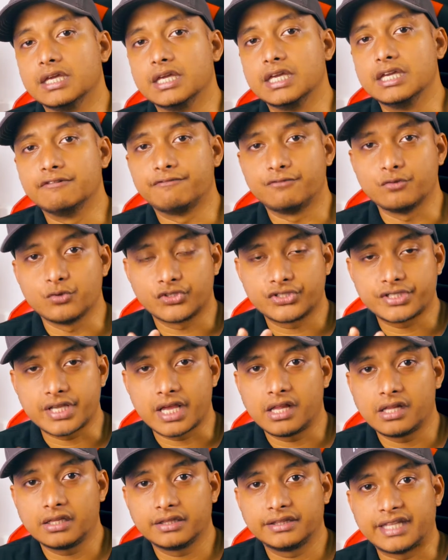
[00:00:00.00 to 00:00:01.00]
If you
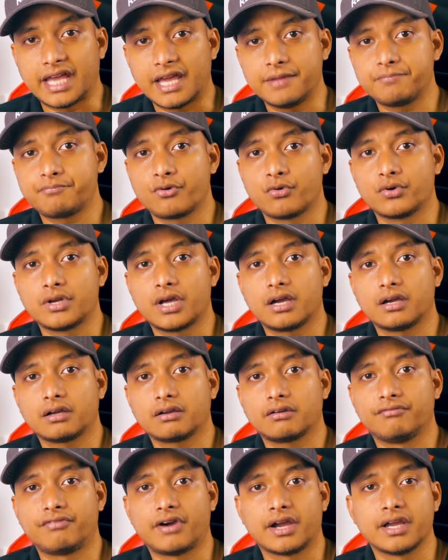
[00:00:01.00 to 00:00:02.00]
sell that
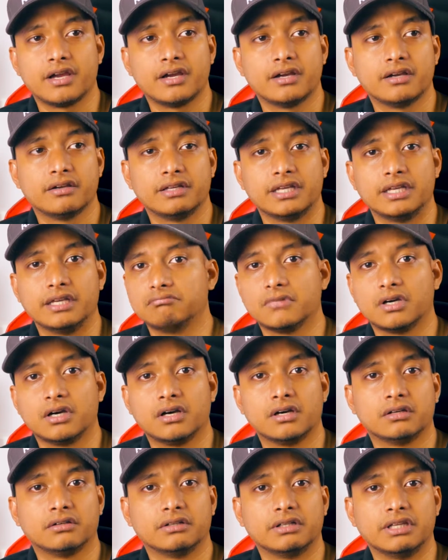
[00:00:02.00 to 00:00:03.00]
product via
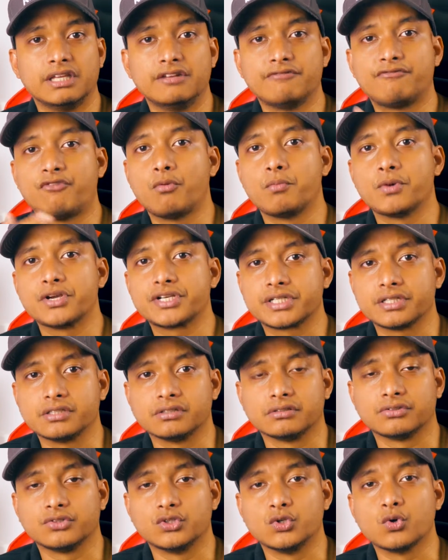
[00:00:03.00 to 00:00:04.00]

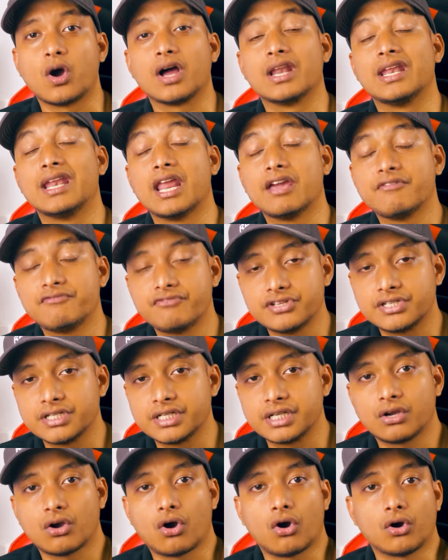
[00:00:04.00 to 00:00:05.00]
infomercial, you are
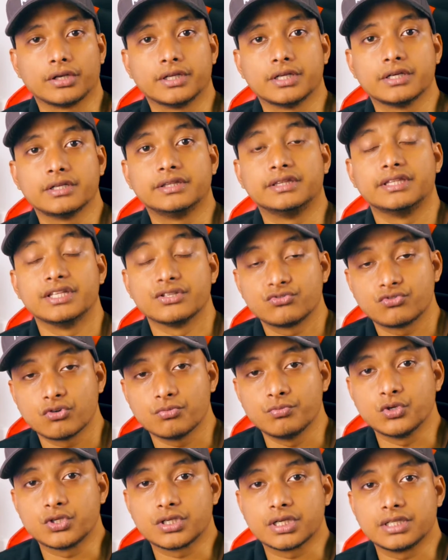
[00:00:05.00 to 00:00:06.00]
leveraging on a
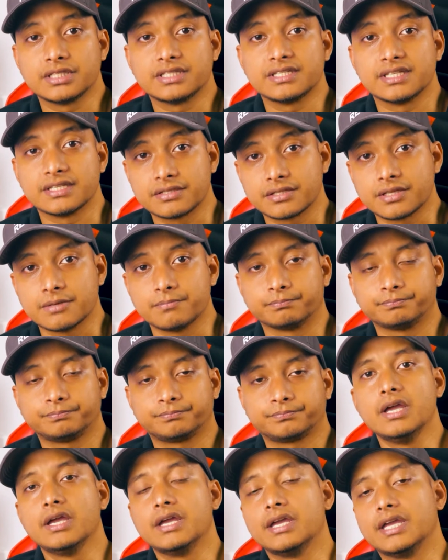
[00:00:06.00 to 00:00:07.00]
distribution system.
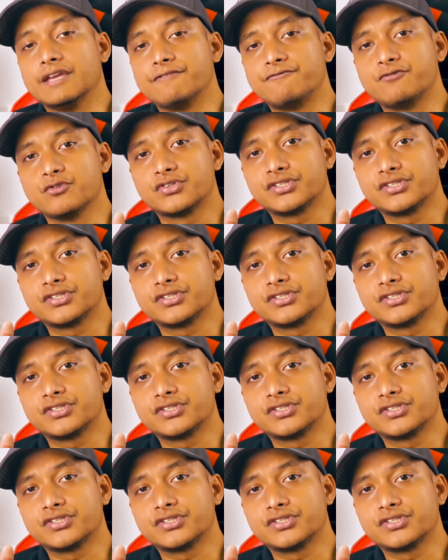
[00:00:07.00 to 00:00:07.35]
If you